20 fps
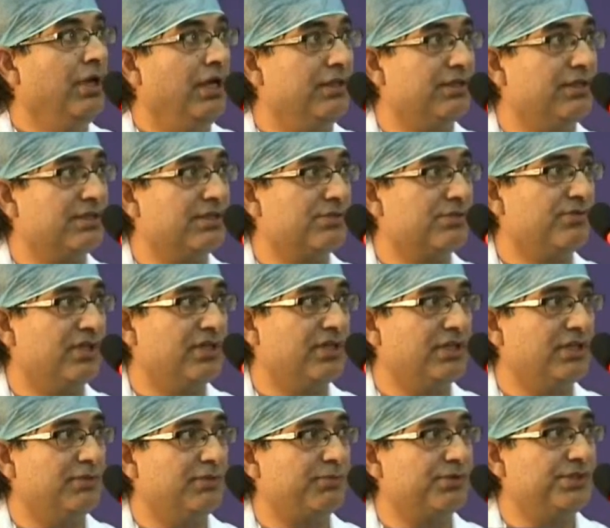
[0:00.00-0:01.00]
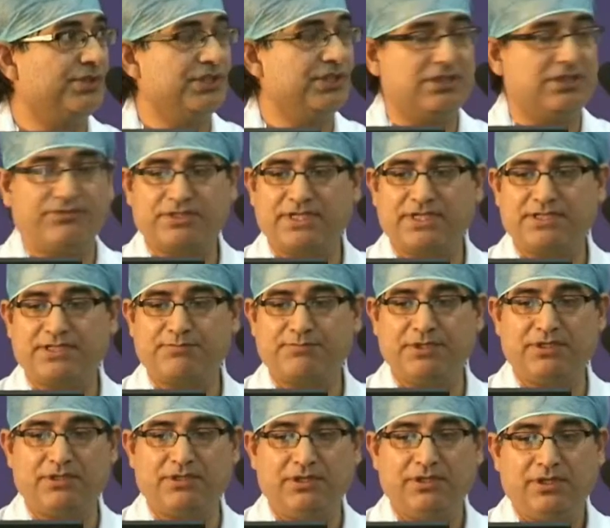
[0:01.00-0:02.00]
This is one of the procedure which has
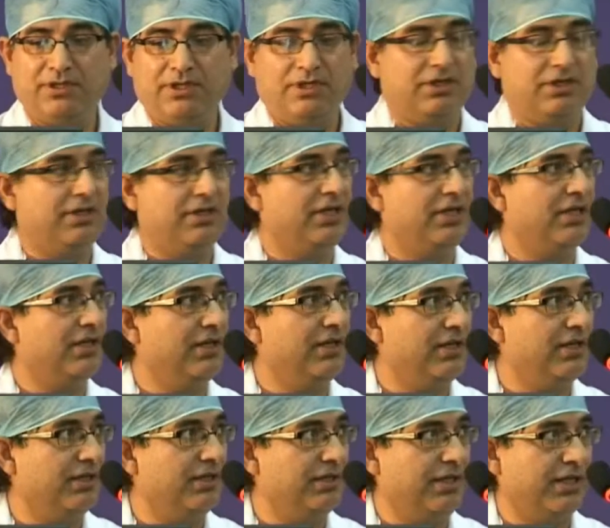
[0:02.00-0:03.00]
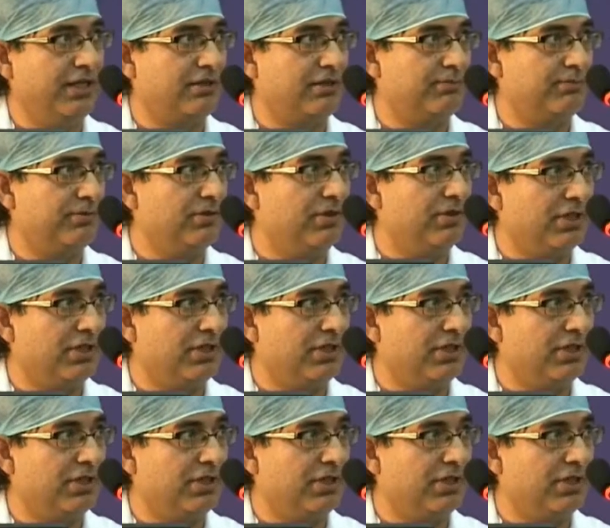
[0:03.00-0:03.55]
been done at Apollo